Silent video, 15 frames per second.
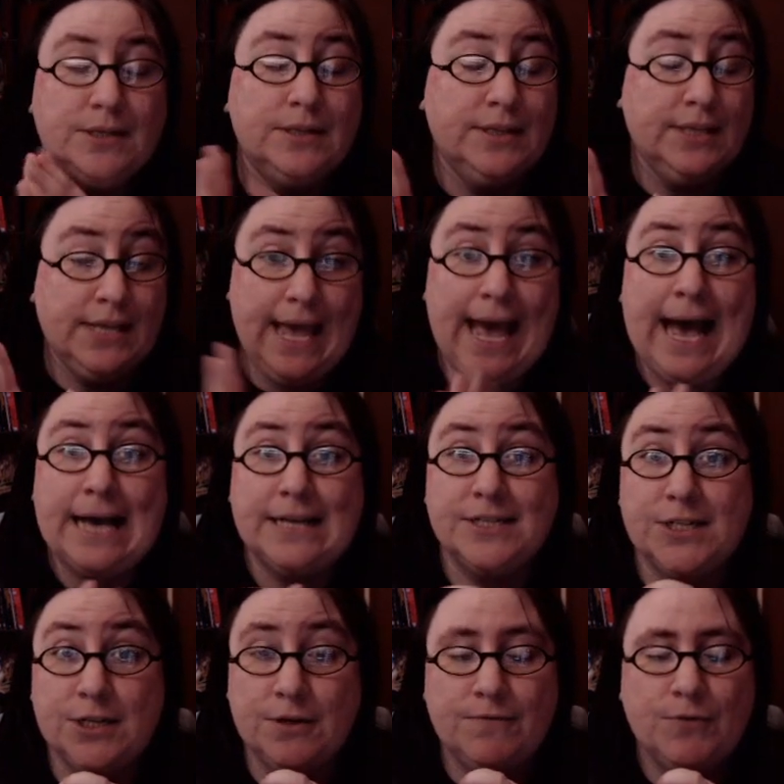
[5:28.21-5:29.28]
the cast
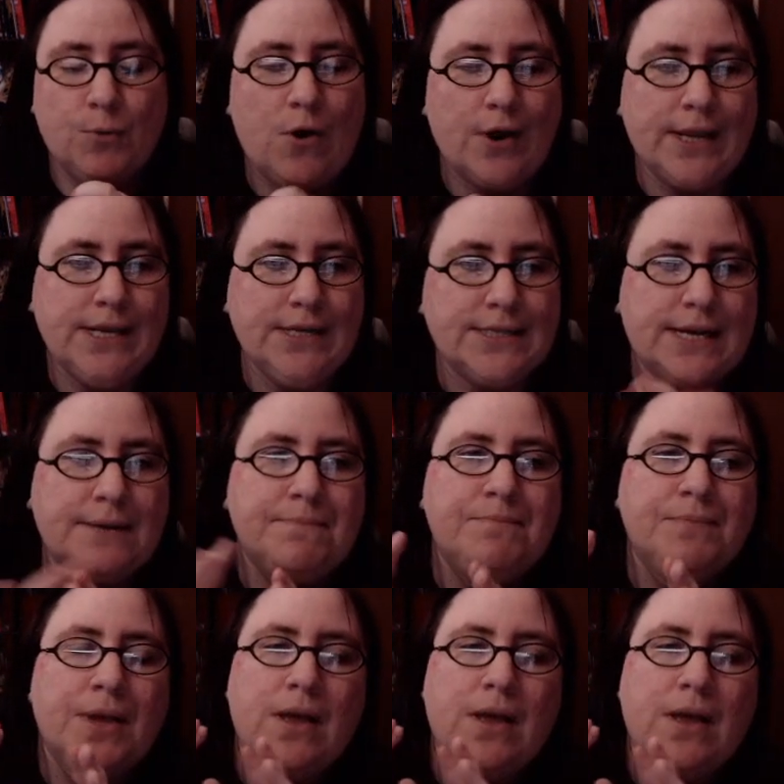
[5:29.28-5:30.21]
of The Walking Dead.